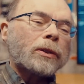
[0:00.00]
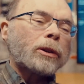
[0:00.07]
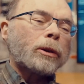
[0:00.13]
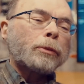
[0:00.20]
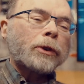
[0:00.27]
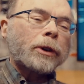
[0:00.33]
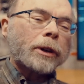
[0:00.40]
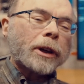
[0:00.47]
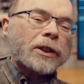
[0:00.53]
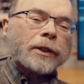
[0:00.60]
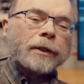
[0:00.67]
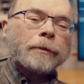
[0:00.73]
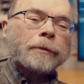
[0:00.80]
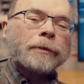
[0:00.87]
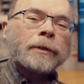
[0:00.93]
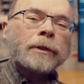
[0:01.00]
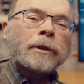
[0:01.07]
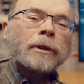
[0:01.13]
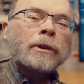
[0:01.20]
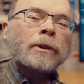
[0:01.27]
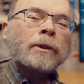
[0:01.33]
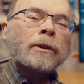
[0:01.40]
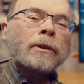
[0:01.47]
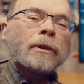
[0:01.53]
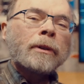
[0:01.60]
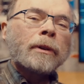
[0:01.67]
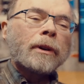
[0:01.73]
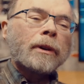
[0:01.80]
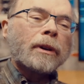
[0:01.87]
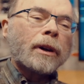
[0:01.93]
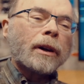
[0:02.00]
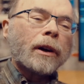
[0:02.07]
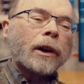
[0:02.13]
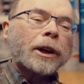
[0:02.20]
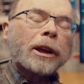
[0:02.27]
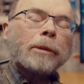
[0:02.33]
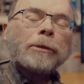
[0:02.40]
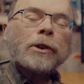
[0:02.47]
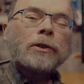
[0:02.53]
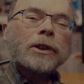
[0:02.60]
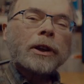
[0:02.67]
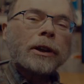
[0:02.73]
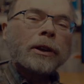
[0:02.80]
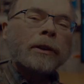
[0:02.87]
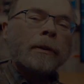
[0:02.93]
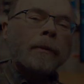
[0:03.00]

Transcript: or progressive arty music.